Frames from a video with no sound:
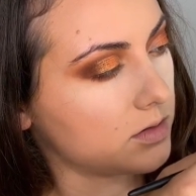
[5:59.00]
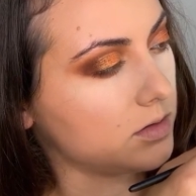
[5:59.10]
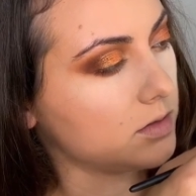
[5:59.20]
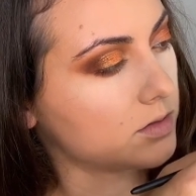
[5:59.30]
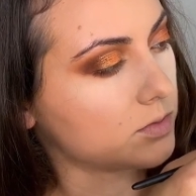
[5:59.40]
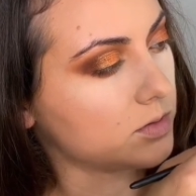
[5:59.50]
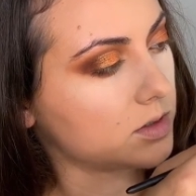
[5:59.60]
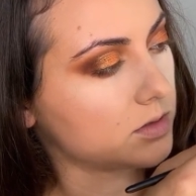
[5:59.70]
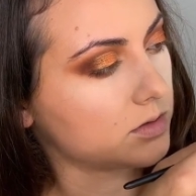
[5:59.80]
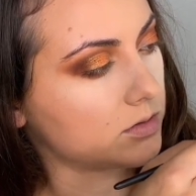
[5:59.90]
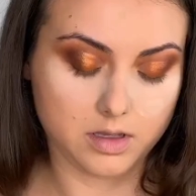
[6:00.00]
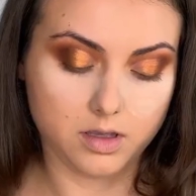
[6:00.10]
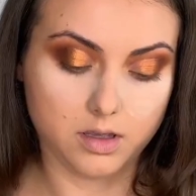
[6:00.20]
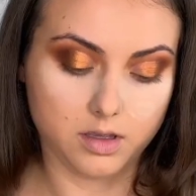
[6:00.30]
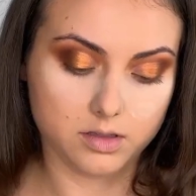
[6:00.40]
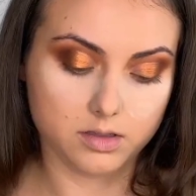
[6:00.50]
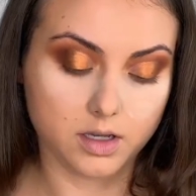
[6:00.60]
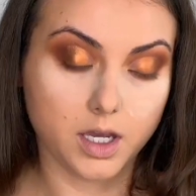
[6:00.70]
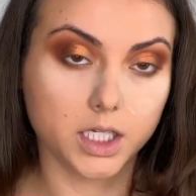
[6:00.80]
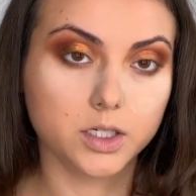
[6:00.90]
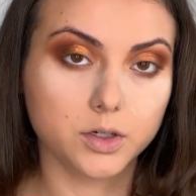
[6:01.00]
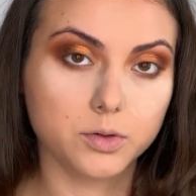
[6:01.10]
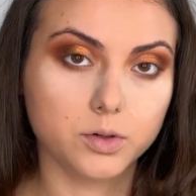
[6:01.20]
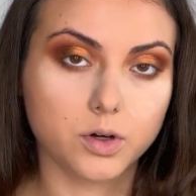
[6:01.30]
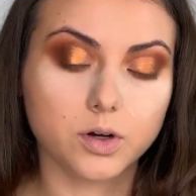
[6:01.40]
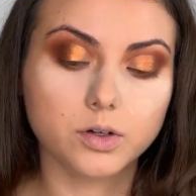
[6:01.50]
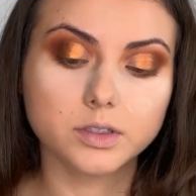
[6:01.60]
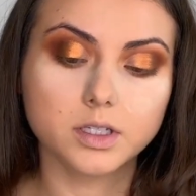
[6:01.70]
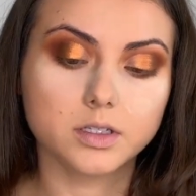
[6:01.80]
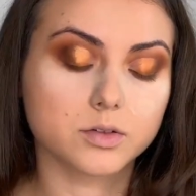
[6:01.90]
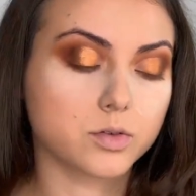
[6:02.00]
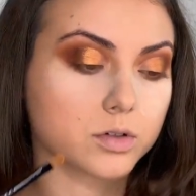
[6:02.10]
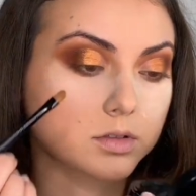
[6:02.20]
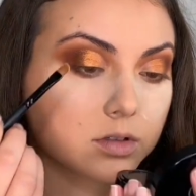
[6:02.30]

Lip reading: this one, and I go on the inner corner